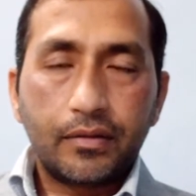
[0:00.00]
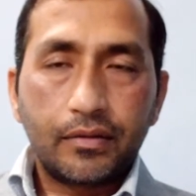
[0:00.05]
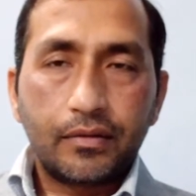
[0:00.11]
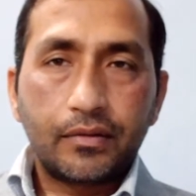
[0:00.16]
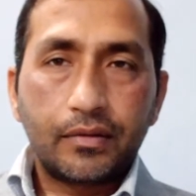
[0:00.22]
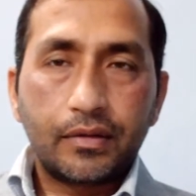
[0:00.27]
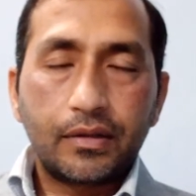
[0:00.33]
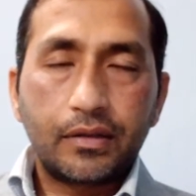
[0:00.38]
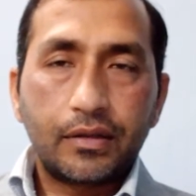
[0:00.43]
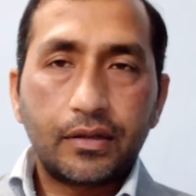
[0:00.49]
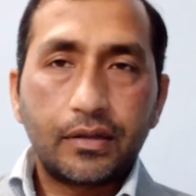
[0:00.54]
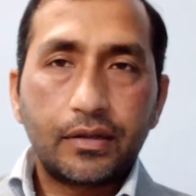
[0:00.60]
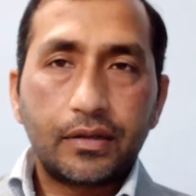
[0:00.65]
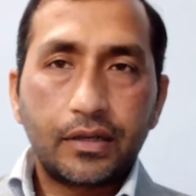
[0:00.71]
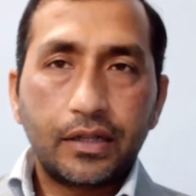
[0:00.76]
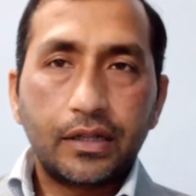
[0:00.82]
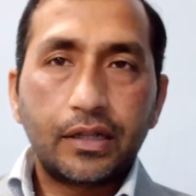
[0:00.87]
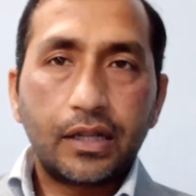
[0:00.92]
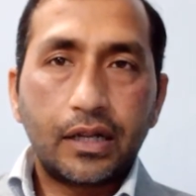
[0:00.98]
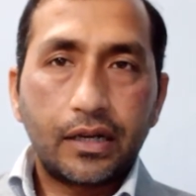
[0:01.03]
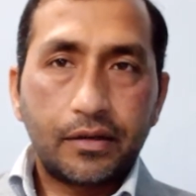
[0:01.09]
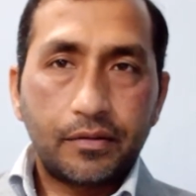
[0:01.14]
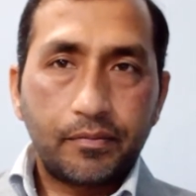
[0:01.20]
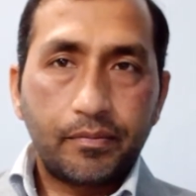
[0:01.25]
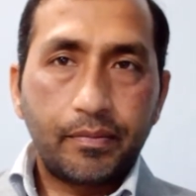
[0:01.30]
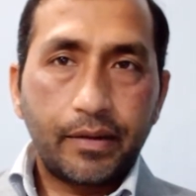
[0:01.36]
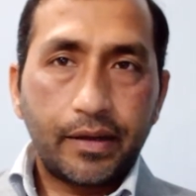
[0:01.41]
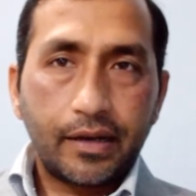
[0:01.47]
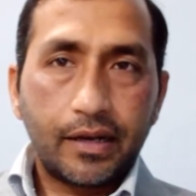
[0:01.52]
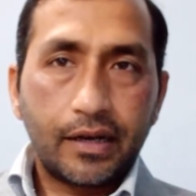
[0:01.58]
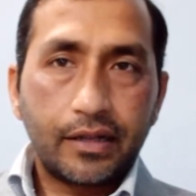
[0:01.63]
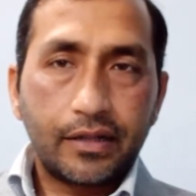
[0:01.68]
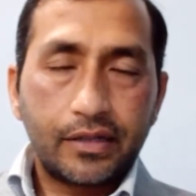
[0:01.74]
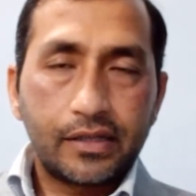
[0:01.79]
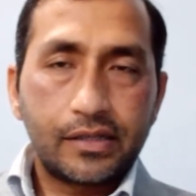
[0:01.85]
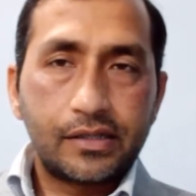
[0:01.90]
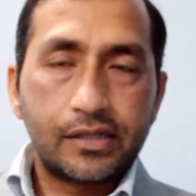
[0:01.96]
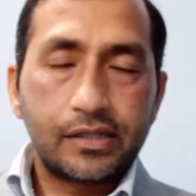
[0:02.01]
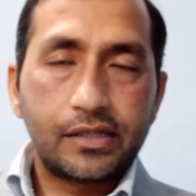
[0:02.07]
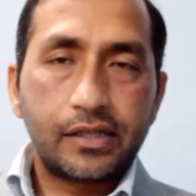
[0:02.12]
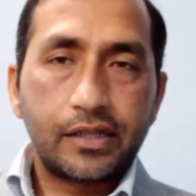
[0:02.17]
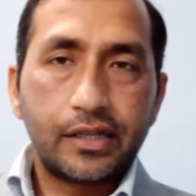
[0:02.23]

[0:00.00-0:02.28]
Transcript: in that parenthesis